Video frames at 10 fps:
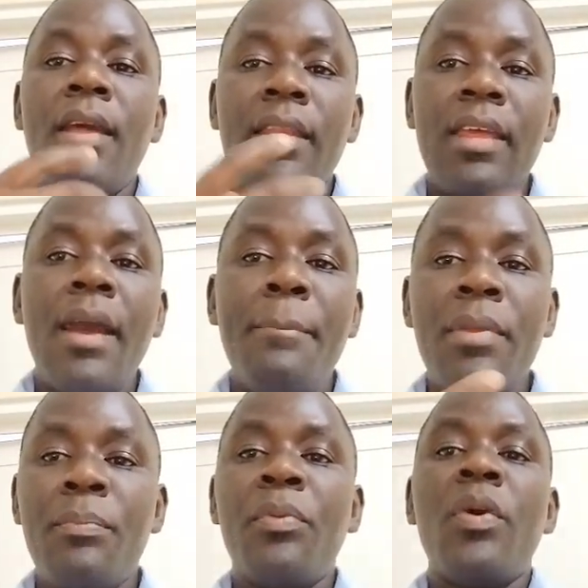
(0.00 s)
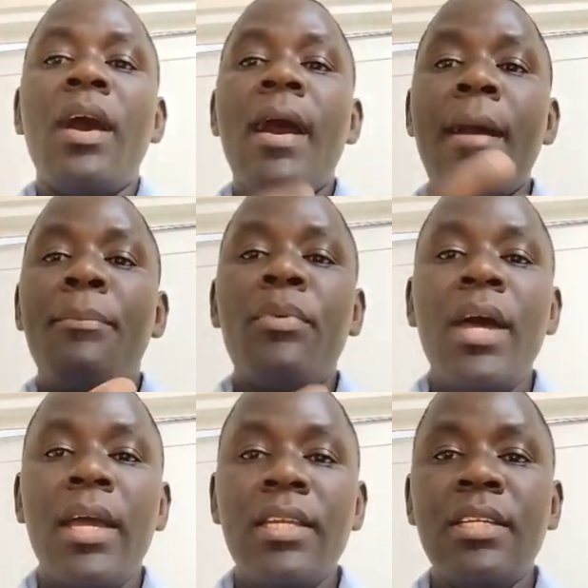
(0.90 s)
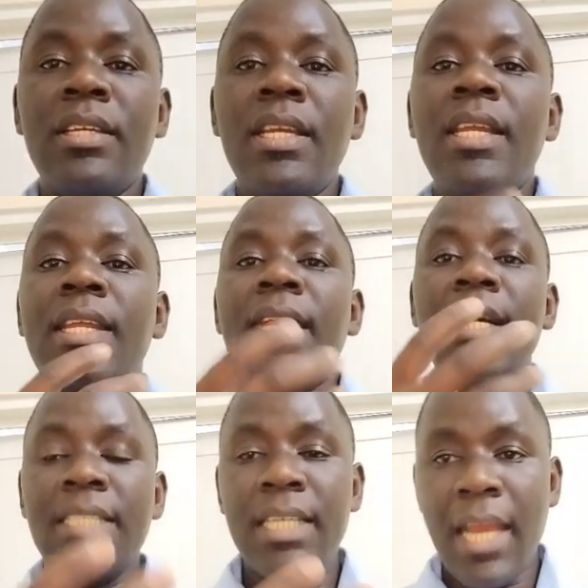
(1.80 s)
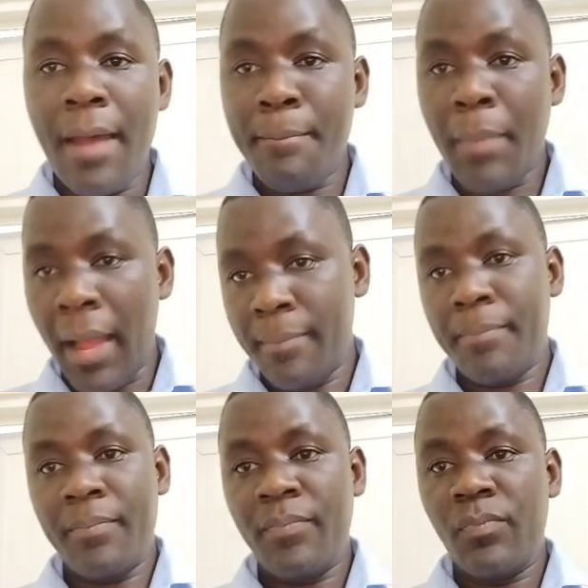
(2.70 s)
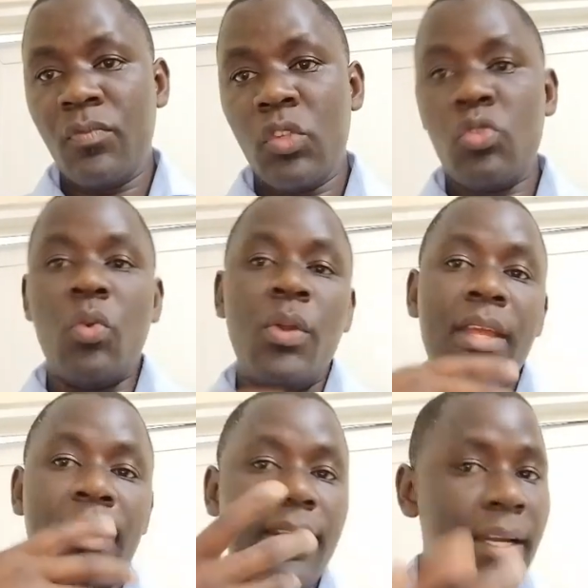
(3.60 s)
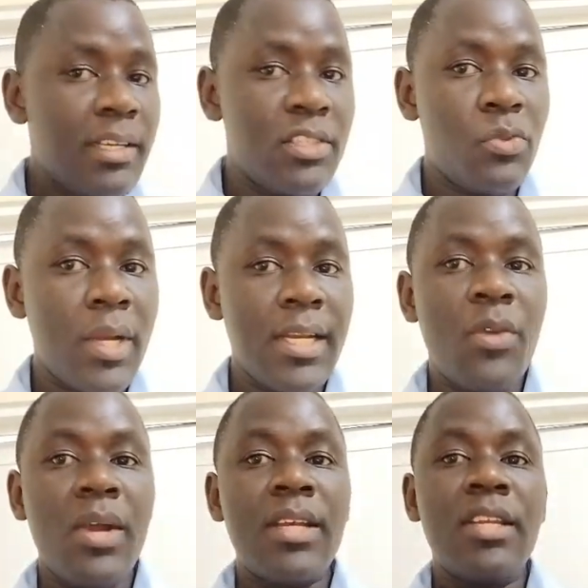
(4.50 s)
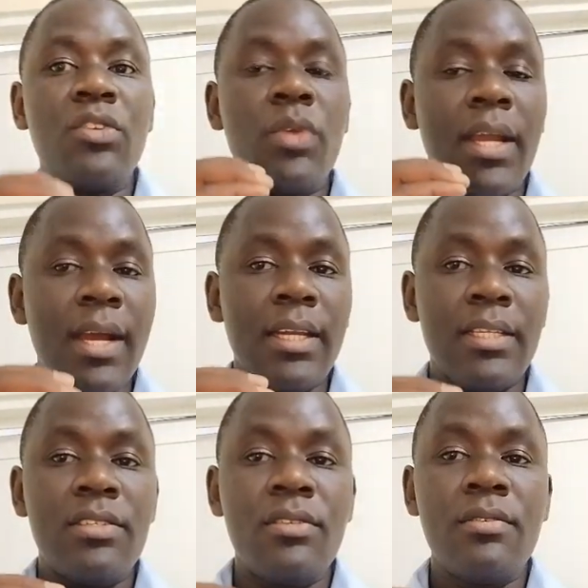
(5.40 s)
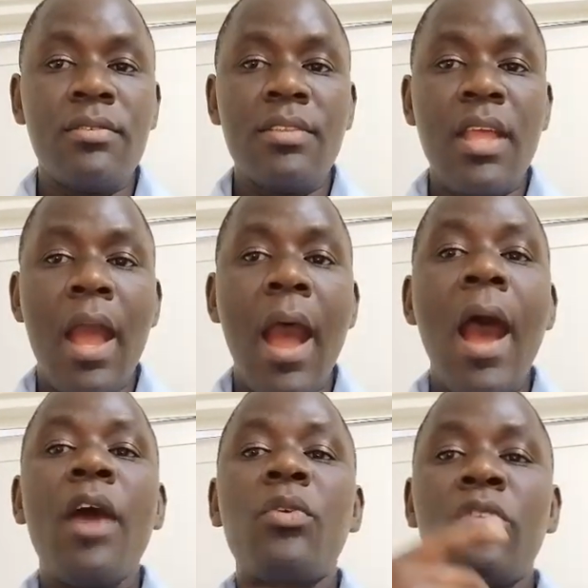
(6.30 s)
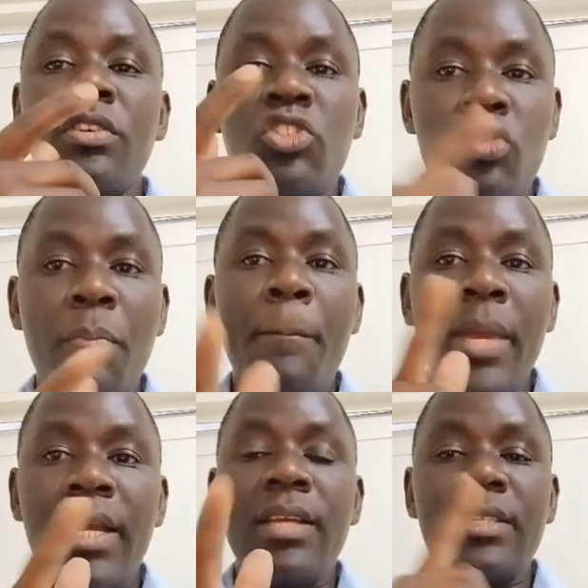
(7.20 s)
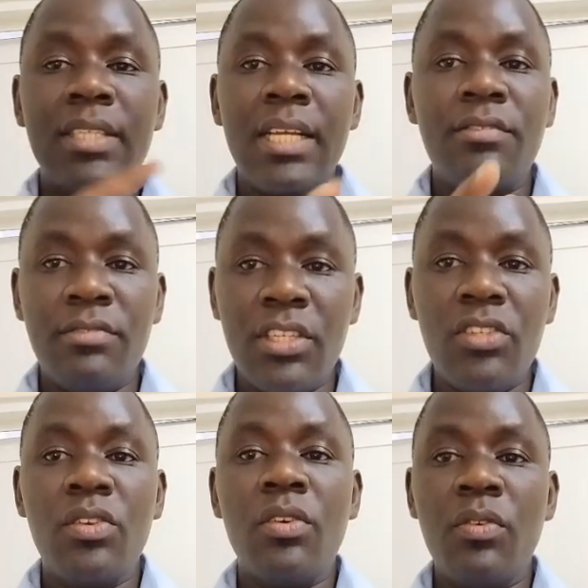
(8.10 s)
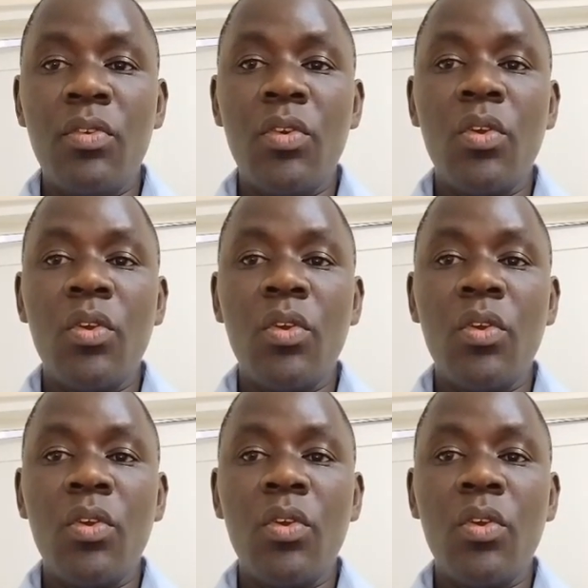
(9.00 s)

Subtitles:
their people applied in a large number. So, that is what I wanted to encourage you. I will not stop making such video